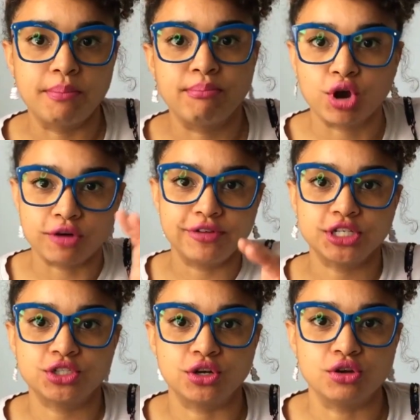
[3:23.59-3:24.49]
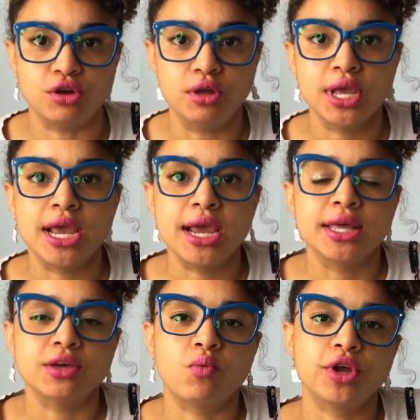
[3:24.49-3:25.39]
perfect circle,
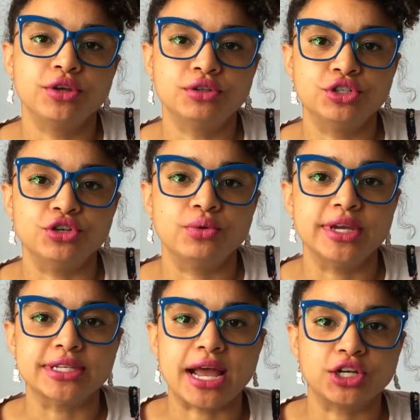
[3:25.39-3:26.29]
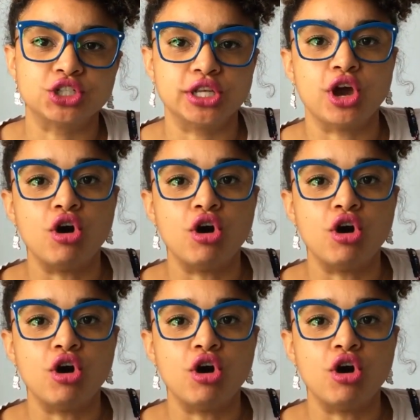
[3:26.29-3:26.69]
then what you'll do is actually